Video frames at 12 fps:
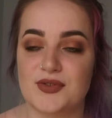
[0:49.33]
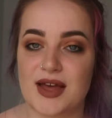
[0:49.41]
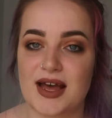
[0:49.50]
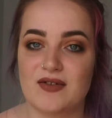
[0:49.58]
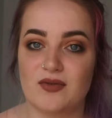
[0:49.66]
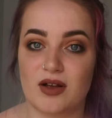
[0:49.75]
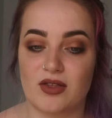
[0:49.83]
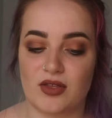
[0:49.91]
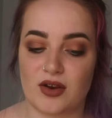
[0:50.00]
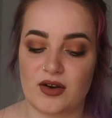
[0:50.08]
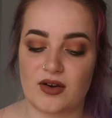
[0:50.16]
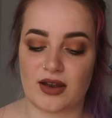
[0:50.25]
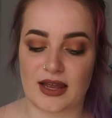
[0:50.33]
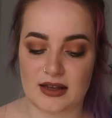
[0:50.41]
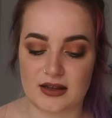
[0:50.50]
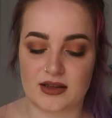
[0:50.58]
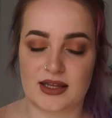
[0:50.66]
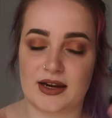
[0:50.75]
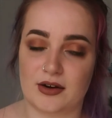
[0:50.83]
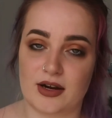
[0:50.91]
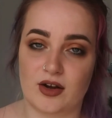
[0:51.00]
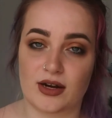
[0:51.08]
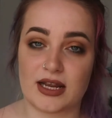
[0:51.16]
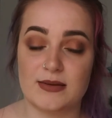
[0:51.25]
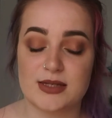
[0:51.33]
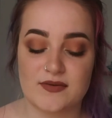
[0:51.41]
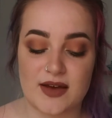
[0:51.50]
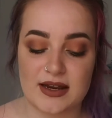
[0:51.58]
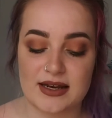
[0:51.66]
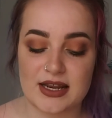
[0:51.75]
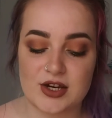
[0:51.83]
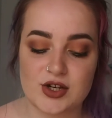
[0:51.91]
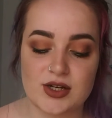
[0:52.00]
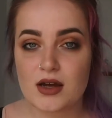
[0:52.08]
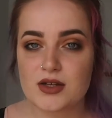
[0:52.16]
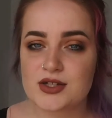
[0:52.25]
that rather than like layering on heaps of foundation.